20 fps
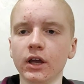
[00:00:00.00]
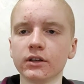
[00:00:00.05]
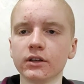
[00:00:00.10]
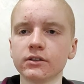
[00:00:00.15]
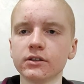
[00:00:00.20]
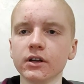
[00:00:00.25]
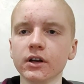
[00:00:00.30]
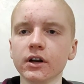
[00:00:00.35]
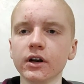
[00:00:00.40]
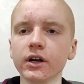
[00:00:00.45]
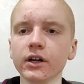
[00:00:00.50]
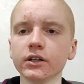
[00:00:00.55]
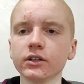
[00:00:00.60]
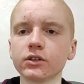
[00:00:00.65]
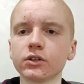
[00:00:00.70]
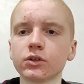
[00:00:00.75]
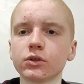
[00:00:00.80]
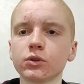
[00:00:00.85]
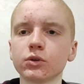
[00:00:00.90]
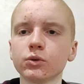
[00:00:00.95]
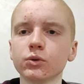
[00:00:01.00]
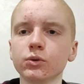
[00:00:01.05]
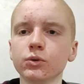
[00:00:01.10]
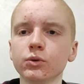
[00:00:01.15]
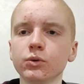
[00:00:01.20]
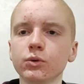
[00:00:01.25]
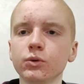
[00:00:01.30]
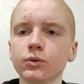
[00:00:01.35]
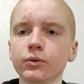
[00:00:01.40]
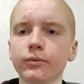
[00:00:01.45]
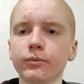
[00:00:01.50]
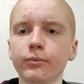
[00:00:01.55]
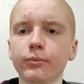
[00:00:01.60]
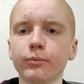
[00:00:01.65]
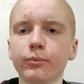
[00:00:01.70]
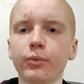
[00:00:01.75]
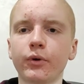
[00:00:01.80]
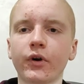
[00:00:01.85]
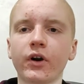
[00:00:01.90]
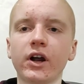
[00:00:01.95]
There are two
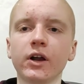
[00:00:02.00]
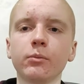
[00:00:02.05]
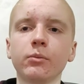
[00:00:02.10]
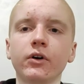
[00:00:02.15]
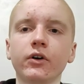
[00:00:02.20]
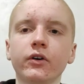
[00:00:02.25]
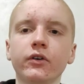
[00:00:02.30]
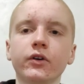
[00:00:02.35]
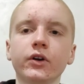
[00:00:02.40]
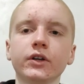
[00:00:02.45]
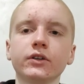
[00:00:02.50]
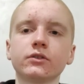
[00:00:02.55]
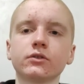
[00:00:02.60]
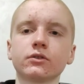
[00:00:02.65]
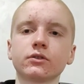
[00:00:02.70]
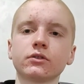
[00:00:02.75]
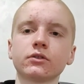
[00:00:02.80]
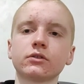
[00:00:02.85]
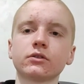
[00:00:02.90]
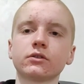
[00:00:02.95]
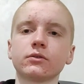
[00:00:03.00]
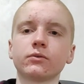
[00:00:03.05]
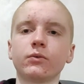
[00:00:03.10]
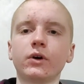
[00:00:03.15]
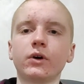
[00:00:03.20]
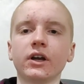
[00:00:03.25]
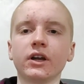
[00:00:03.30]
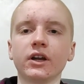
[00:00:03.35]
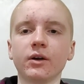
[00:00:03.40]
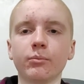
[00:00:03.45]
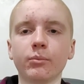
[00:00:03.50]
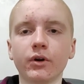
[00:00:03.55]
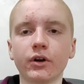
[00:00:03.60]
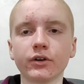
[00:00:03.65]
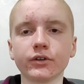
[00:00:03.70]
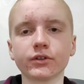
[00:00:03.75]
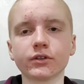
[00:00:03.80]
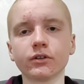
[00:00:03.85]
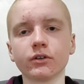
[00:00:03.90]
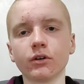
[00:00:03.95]
primary reasons why a
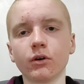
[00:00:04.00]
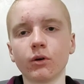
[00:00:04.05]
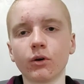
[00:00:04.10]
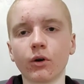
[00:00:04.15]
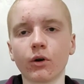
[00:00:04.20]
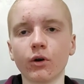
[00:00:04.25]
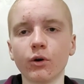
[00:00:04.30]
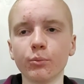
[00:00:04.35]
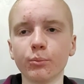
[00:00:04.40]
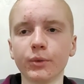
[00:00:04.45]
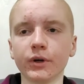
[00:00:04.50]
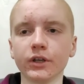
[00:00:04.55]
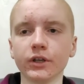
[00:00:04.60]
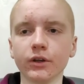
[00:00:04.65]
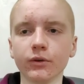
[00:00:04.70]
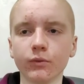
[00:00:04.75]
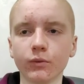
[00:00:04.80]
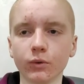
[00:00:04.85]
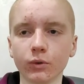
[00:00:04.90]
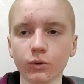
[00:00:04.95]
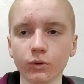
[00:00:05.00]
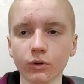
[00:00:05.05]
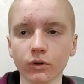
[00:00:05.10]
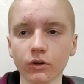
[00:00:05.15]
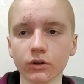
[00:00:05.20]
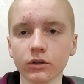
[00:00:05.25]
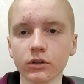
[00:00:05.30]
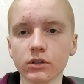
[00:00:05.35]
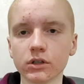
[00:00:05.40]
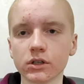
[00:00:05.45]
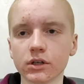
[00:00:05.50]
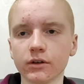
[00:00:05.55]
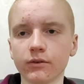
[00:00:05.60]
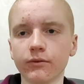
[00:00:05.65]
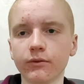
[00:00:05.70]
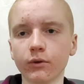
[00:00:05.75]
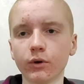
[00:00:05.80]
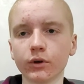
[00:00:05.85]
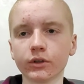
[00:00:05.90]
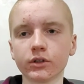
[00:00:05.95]
person or company would
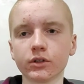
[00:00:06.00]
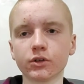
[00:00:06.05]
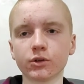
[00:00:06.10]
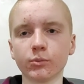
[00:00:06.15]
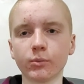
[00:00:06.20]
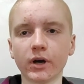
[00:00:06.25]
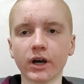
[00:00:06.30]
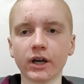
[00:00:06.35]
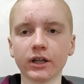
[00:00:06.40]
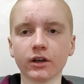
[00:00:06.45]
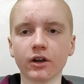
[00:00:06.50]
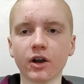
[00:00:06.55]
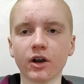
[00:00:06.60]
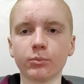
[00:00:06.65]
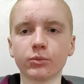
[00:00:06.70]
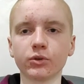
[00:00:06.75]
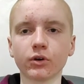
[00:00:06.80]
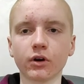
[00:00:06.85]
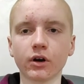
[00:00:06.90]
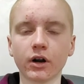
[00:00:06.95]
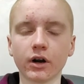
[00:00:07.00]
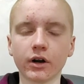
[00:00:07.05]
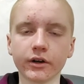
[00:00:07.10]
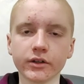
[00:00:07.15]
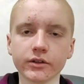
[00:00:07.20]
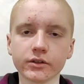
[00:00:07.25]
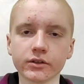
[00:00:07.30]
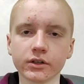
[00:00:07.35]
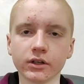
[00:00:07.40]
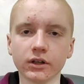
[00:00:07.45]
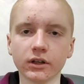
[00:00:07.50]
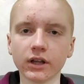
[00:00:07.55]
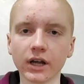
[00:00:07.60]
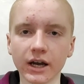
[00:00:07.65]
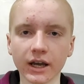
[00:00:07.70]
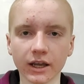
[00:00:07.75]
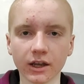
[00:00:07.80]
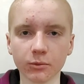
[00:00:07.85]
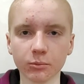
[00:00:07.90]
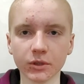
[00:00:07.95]
want to mine cryptocurrency
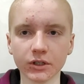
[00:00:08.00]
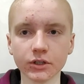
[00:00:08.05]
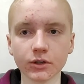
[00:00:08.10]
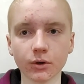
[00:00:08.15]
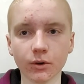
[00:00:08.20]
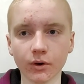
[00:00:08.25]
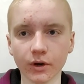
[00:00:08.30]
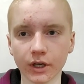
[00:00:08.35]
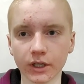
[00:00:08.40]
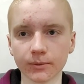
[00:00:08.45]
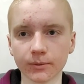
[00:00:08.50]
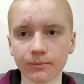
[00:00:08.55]
like Bitcoin.